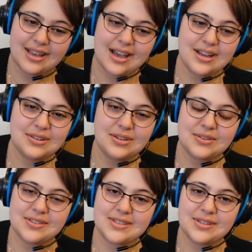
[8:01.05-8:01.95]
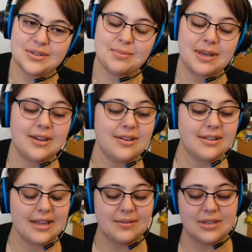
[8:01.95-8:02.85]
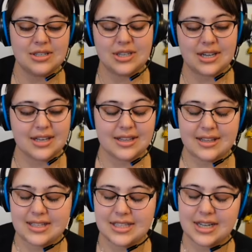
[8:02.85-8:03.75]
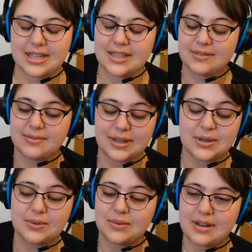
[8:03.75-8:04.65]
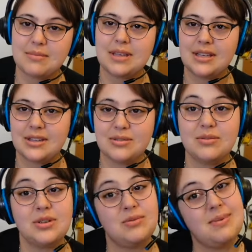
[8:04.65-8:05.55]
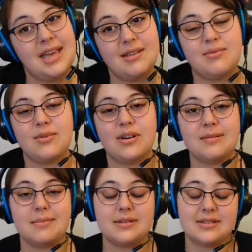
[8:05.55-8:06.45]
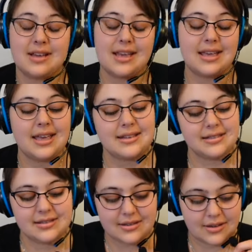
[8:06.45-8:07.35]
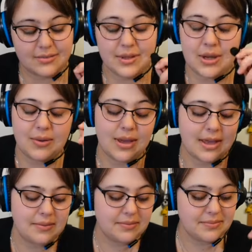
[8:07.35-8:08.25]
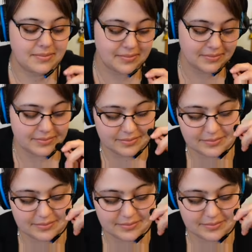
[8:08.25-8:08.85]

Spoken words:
don't know a single parent that would check the phone. I mean, you paid for it, but so I guess, okay. I